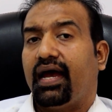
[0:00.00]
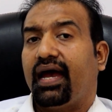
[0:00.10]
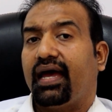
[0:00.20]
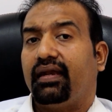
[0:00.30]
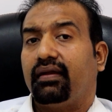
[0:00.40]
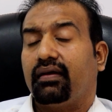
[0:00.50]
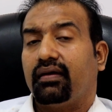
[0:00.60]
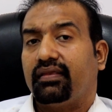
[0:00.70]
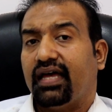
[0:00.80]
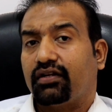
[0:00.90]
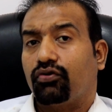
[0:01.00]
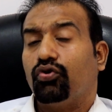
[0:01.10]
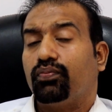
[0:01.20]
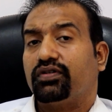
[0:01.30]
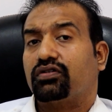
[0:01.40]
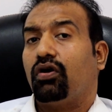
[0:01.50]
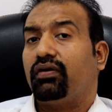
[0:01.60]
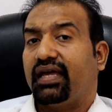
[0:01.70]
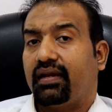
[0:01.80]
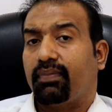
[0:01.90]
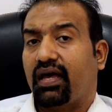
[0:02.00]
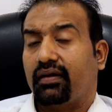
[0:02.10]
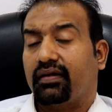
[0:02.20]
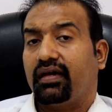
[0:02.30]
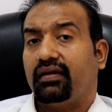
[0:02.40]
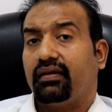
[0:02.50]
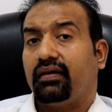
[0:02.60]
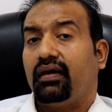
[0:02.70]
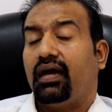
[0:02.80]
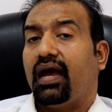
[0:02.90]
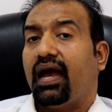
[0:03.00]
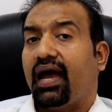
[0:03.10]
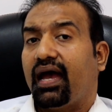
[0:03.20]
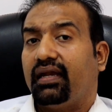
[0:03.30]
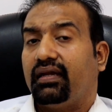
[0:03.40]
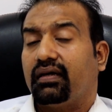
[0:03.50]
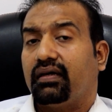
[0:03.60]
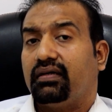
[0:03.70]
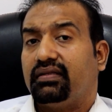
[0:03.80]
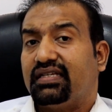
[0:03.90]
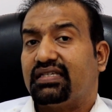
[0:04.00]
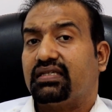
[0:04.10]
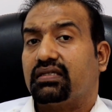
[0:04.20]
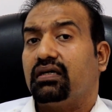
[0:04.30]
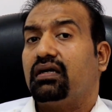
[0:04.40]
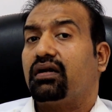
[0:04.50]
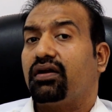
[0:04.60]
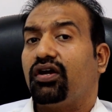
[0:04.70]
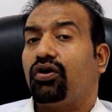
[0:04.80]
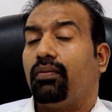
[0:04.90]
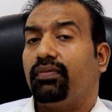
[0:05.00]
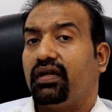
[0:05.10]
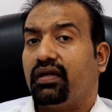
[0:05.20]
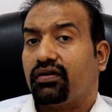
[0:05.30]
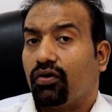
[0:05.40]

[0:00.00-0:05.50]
and that group is called teriparatide, and this is a recombinant